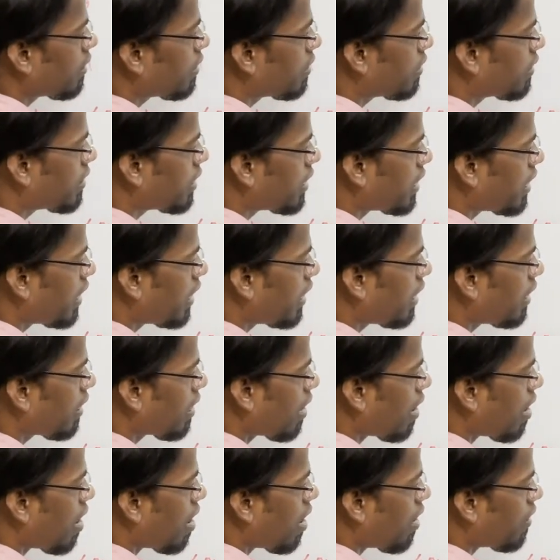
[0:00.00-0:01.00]
3
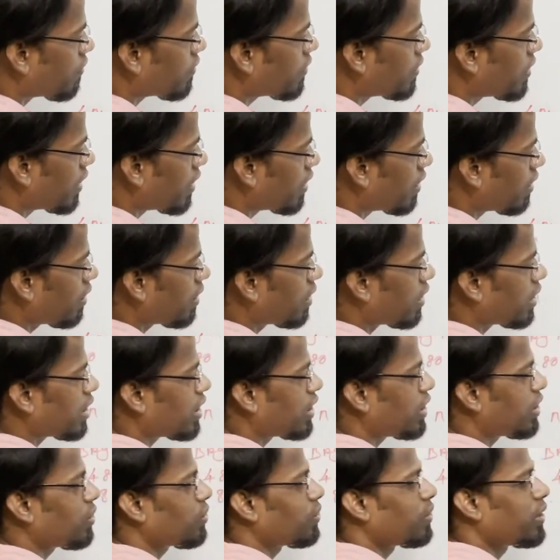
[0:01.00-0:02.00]
after
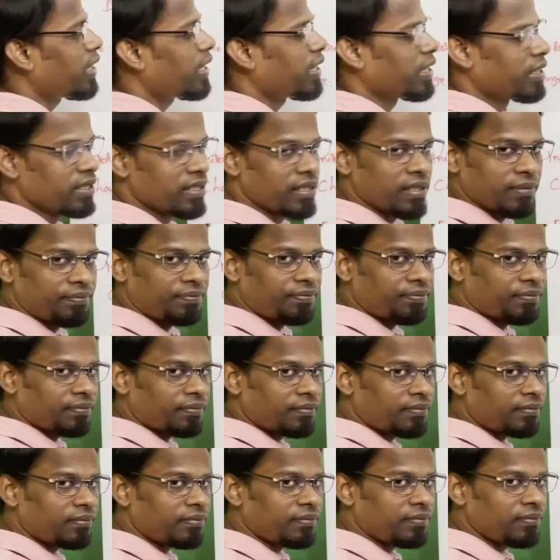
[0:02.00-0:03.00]
units.
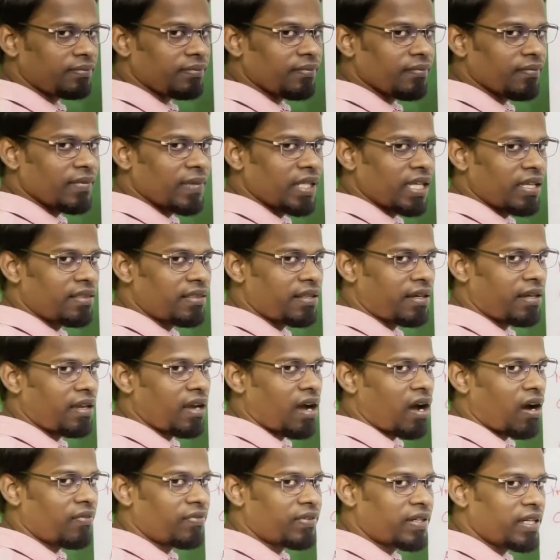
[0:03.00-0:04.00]
3
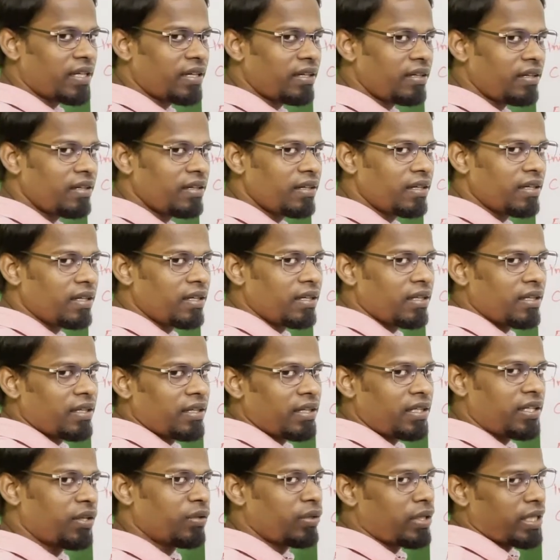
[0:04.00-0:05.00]
after
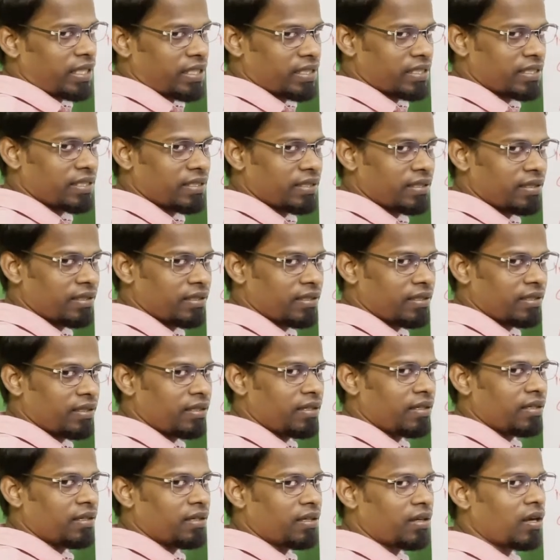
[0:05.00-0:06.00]
units.
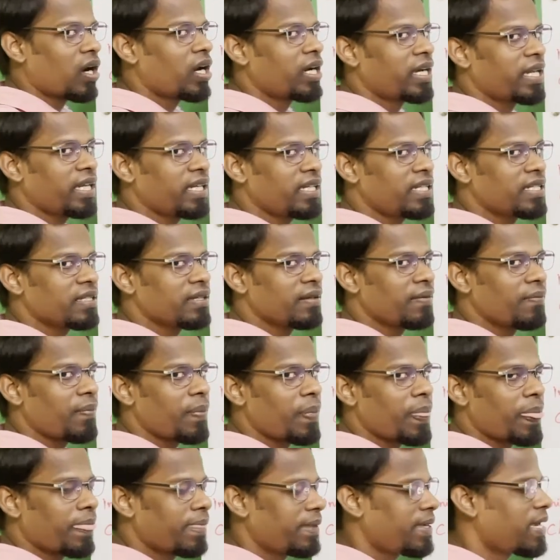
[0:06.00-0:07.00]
Got it?
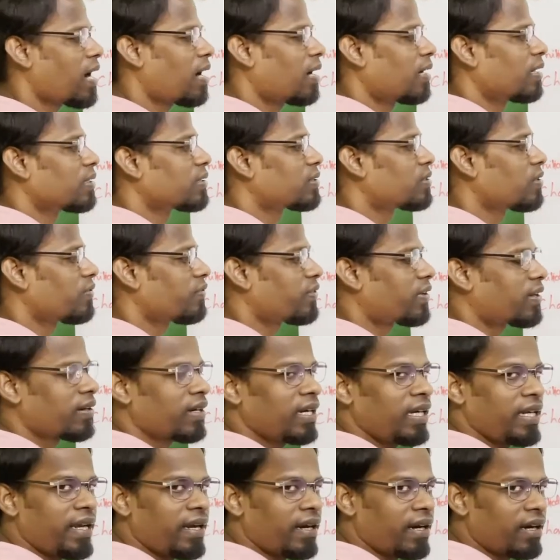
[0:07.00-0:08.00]
Yeah. So for
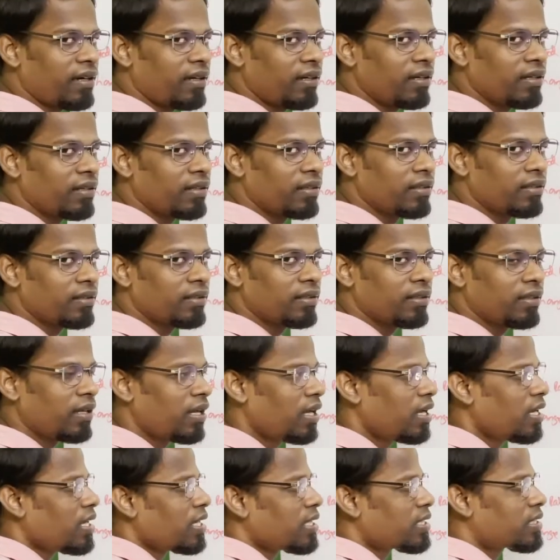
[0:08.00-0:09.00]
clear,
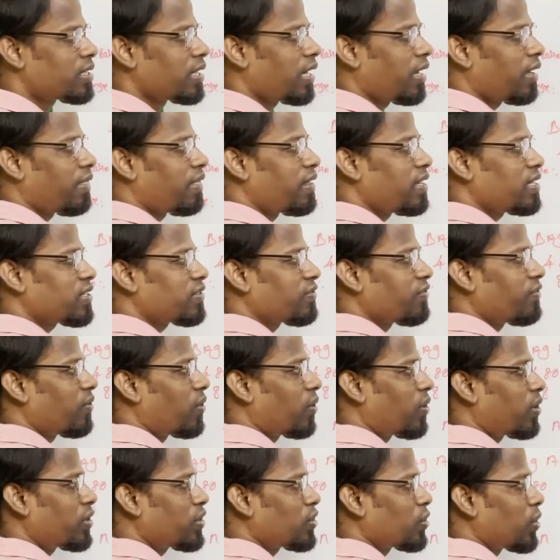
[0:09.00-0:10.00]
see, this
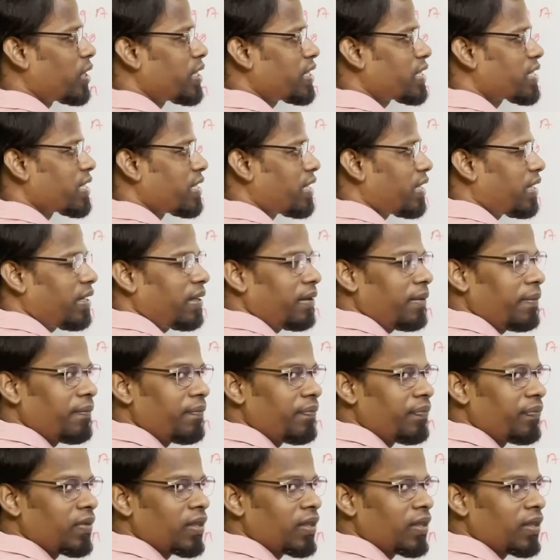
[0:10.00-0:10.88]
420